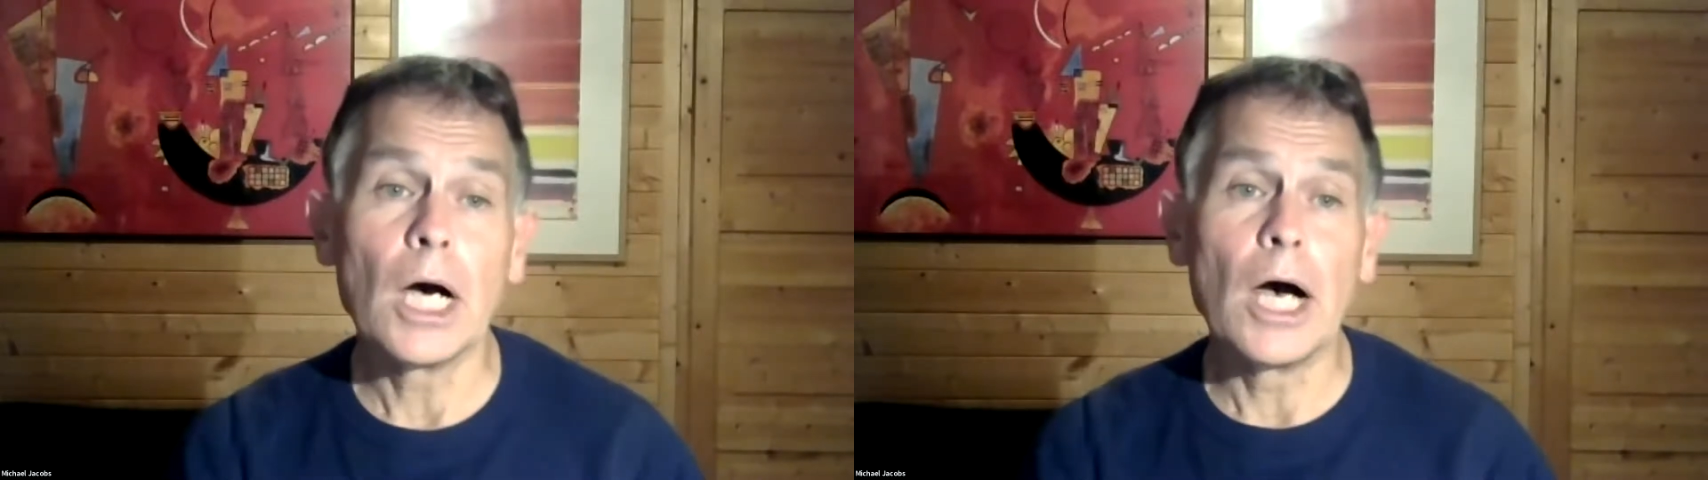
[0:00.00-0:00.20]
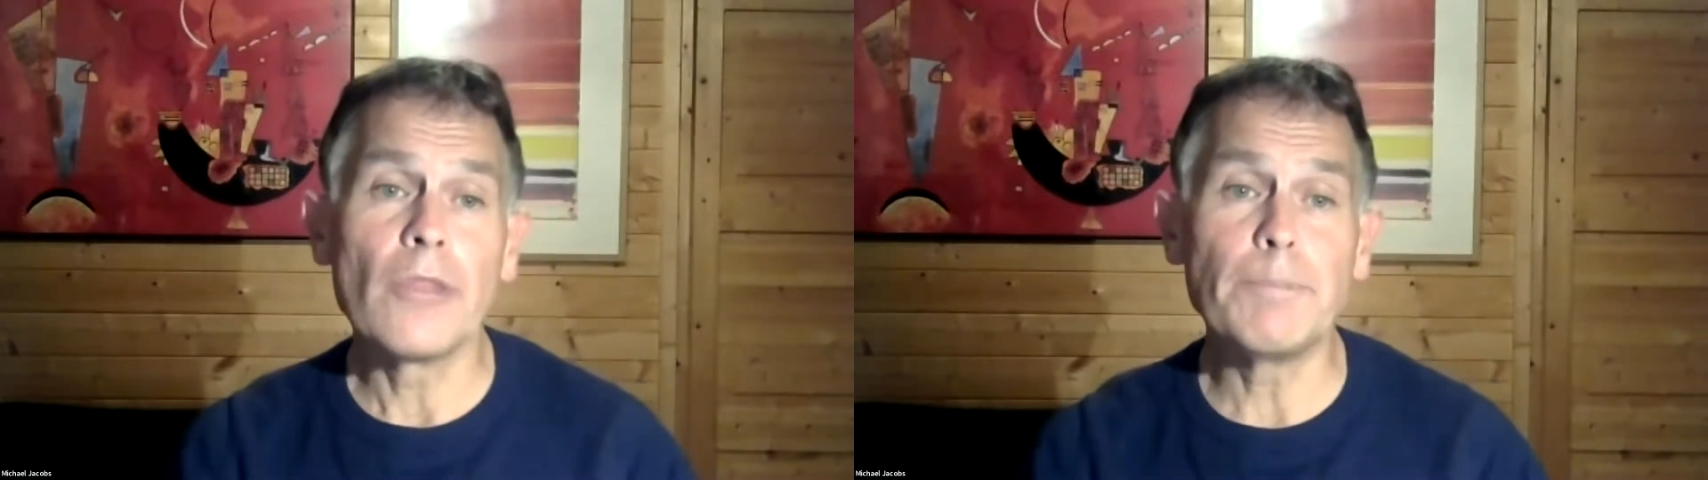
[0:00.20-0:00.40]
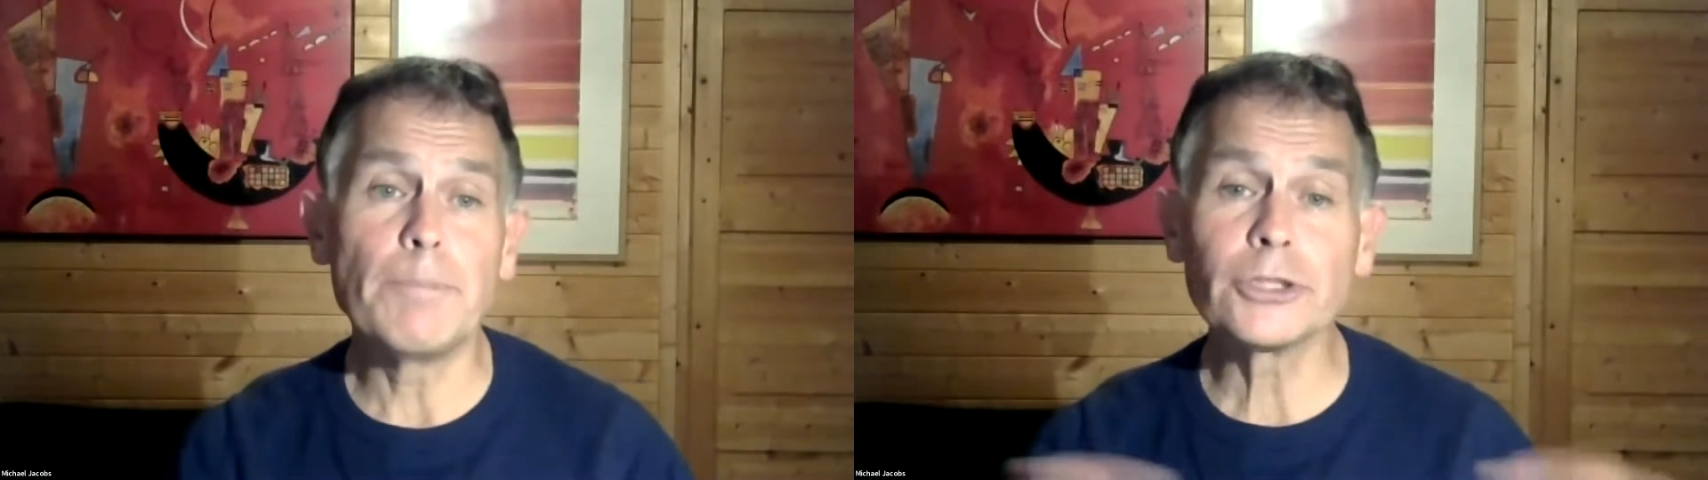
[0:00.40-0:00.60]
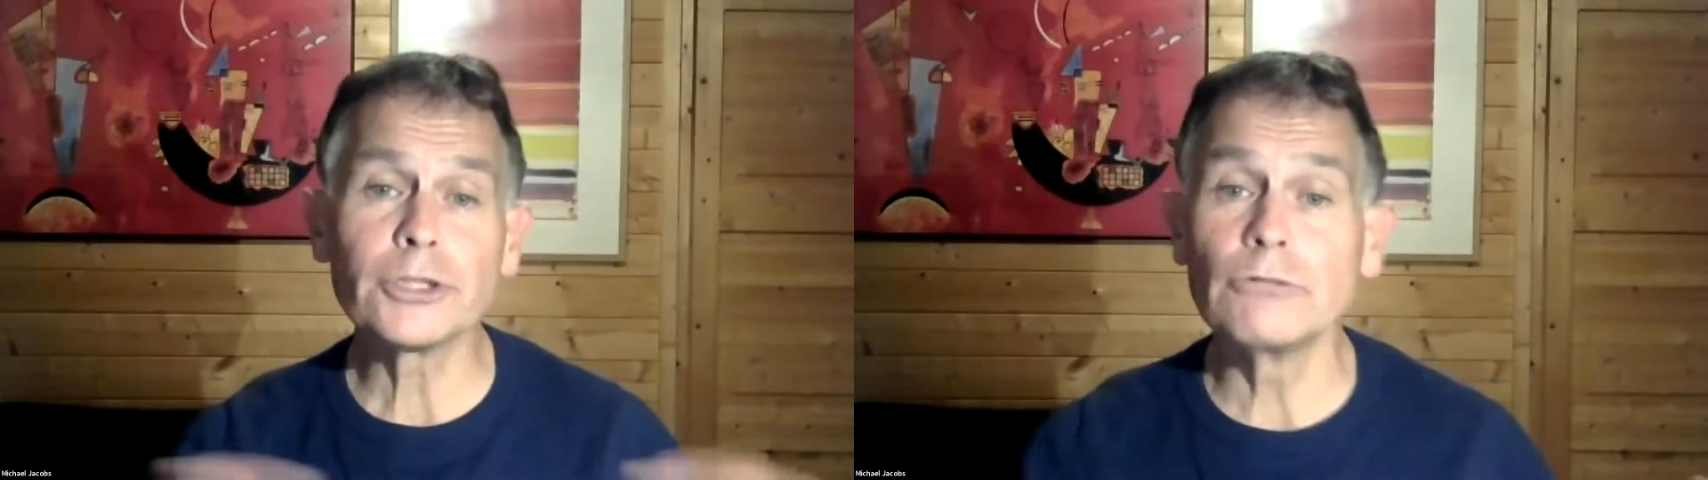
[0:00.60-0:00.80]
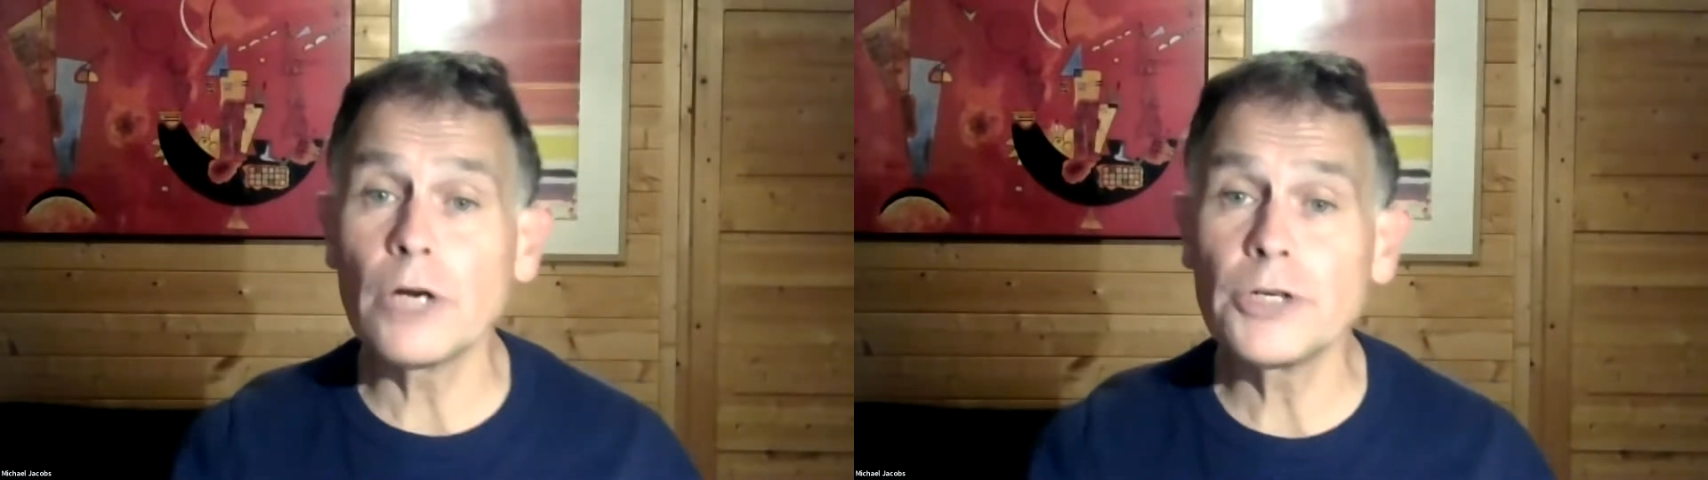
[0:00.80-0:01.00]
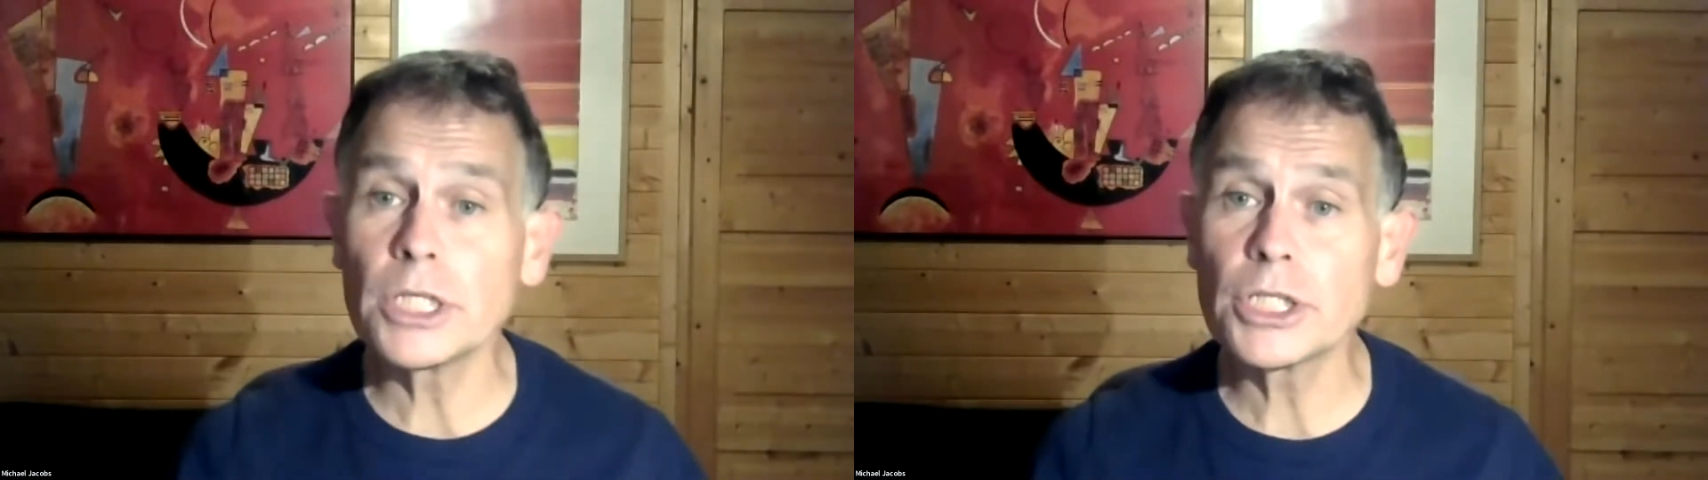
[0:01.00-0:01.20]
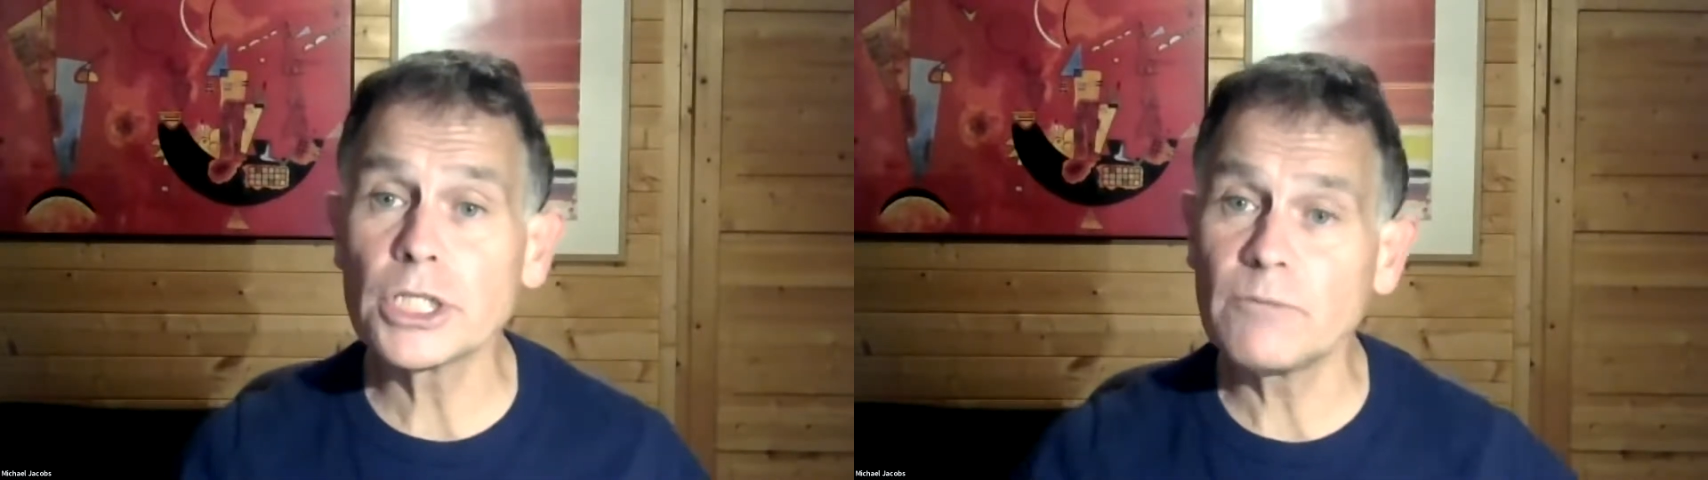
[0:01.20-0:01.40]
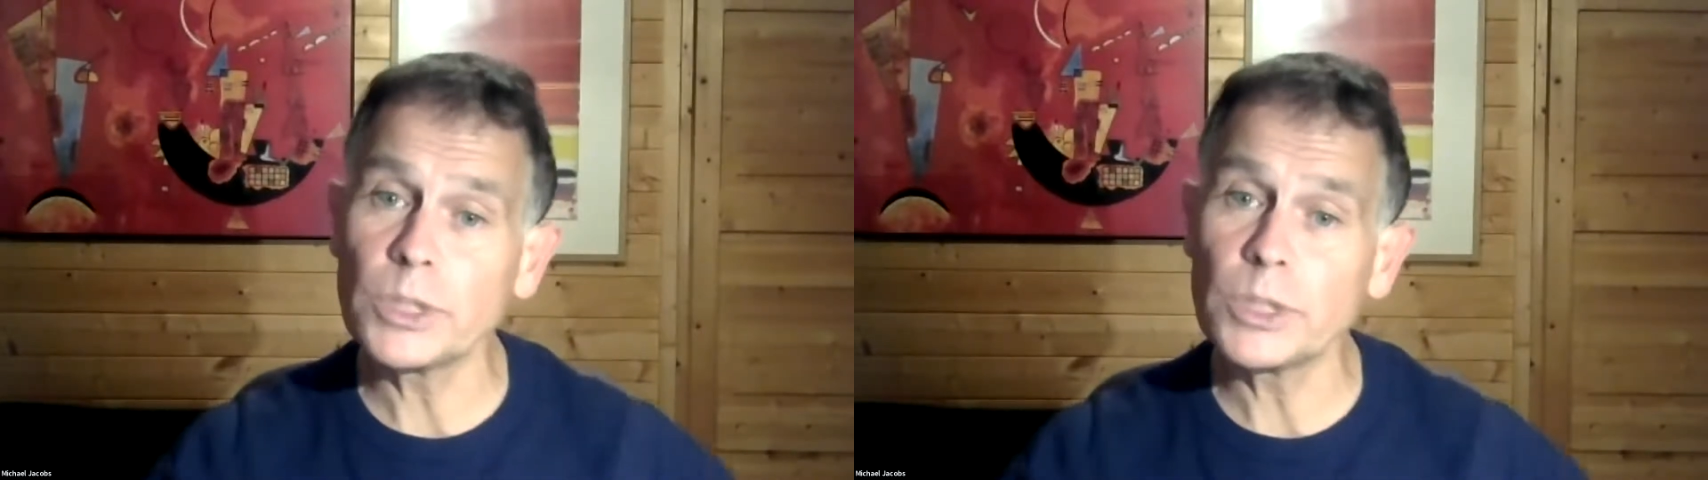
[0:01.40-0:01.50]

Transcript: The Belt and Road Initiative,